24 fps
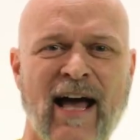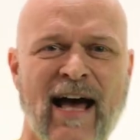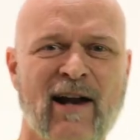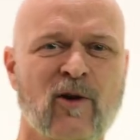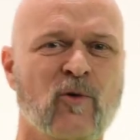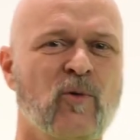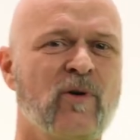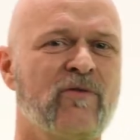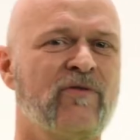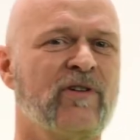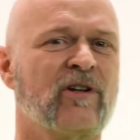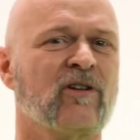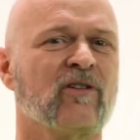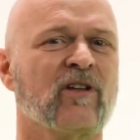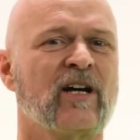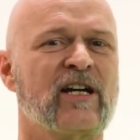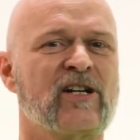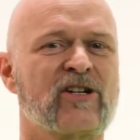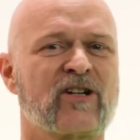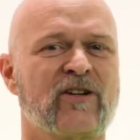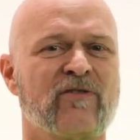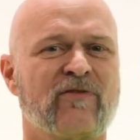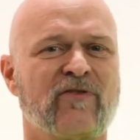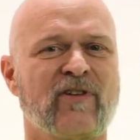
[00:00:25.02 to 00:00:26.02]
adequate
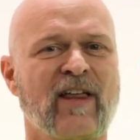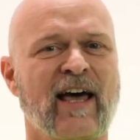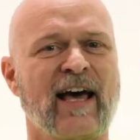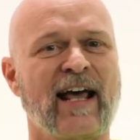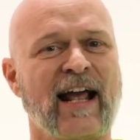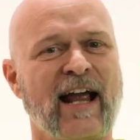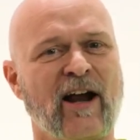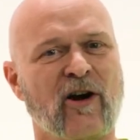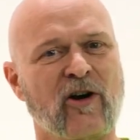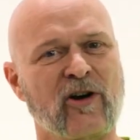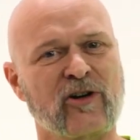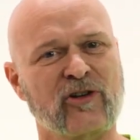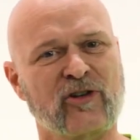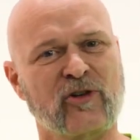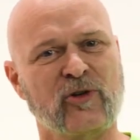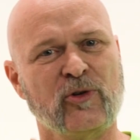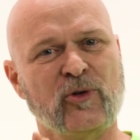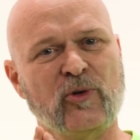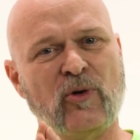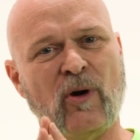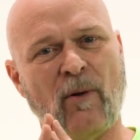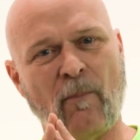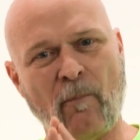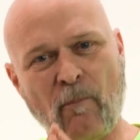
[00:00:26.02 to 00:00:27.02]
ventilation for that air
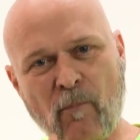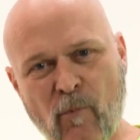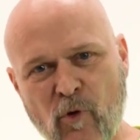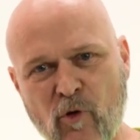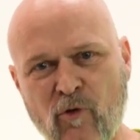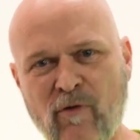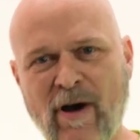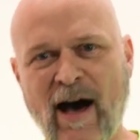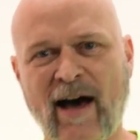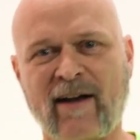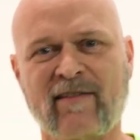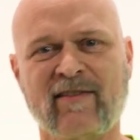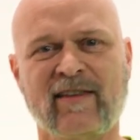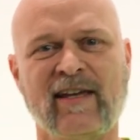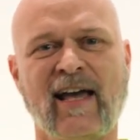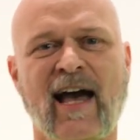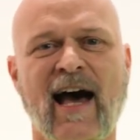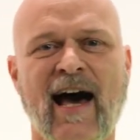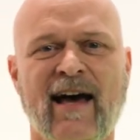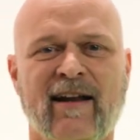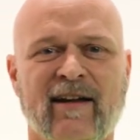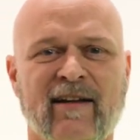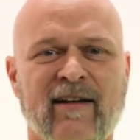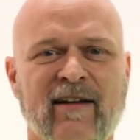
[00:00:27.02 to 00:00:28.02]
to move out of the
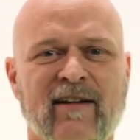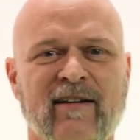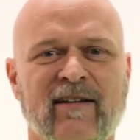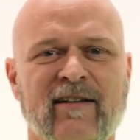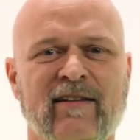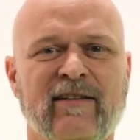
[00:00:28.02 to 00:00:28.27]
attic,